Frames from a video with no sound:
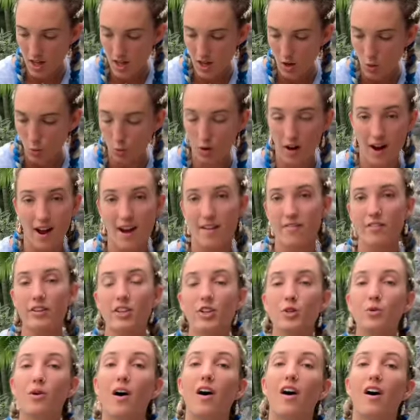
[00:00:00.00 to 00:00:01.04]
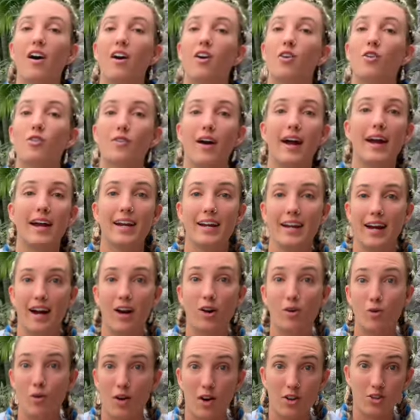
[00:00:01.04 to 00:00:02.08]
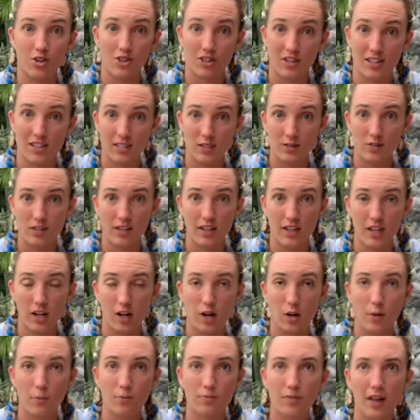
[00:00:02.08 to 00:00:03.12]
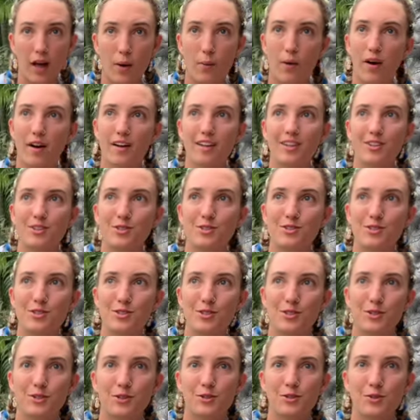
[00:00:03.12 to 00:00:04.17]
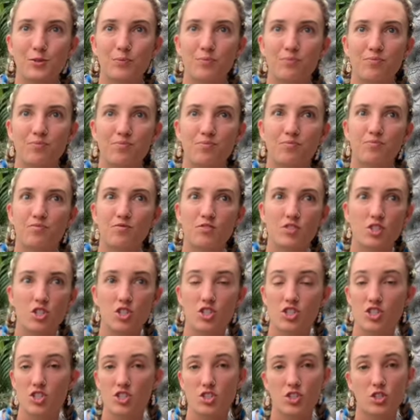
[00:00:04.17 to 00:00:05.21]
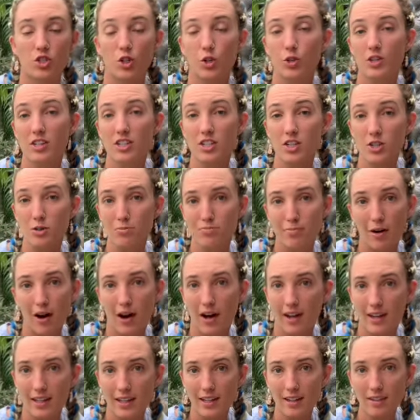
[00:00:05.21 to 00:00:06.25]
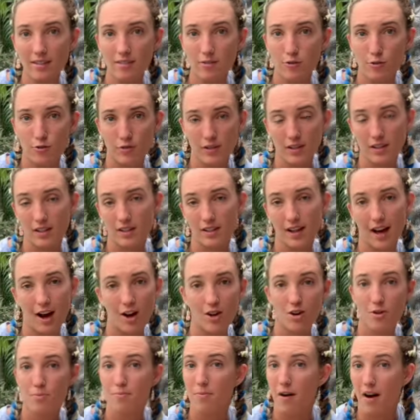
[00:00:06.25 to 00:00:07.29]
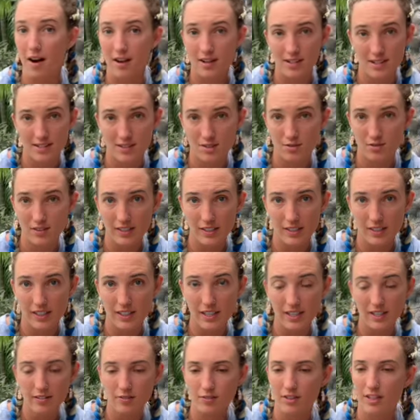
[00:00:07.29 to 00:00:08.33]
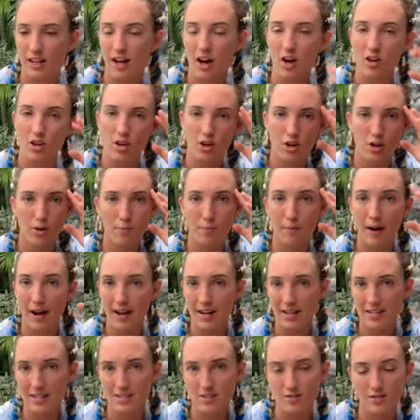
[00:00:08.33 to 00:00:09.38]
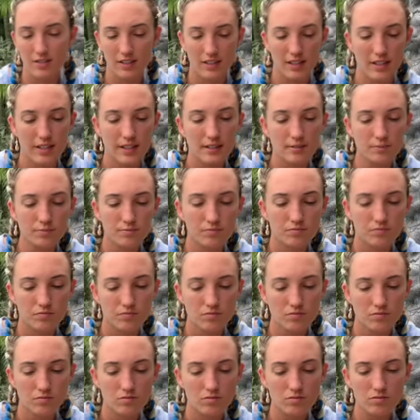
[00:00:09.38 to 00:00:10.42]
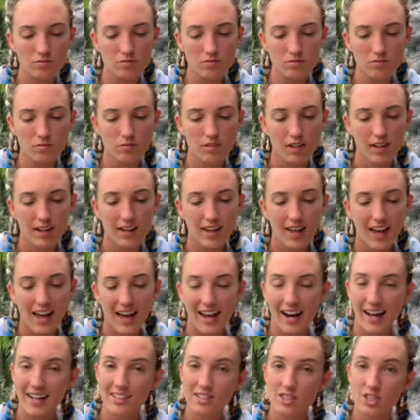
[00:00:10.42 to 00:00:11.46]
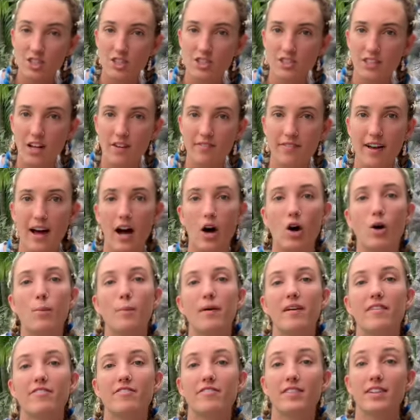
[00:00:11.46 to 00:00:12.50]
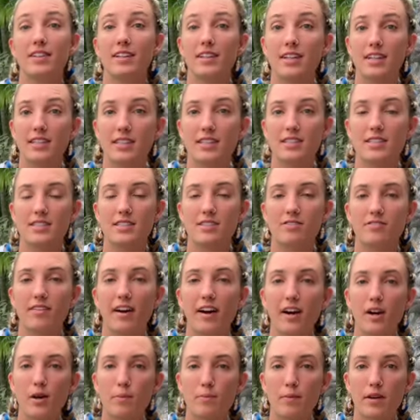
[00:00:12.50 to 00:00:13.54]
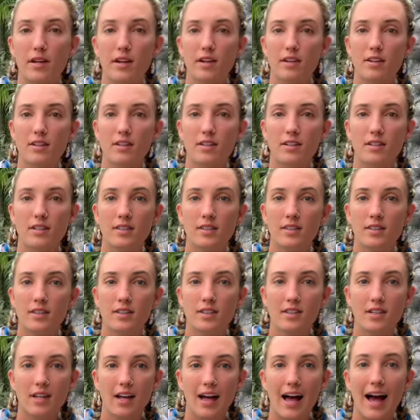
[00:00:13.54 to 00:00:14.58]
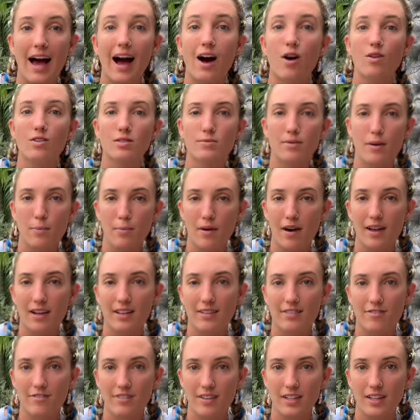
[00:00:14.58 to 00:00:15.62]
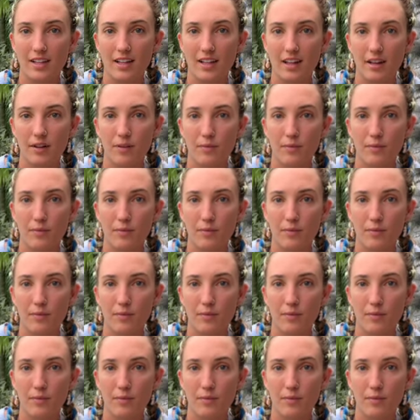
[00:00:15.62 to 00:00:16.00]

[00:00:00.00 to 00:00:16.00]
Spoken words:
wherever you are right now watching this video, I want you to just tune into your body, feel how your body's feeling, feel how your mind is feeling. Ask yourself, how am I feeling in this environment? How is my body feeling?